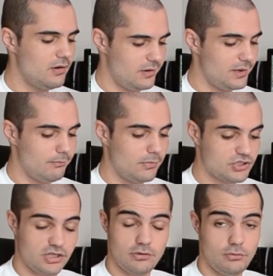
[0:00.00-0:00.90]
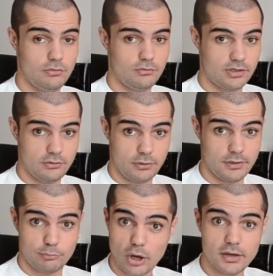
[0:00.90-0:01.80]
I much rather look at
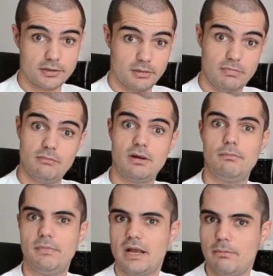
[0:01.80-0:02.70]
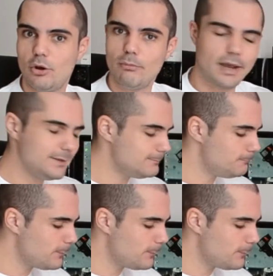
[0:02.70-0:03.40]
the product and make up my own mind.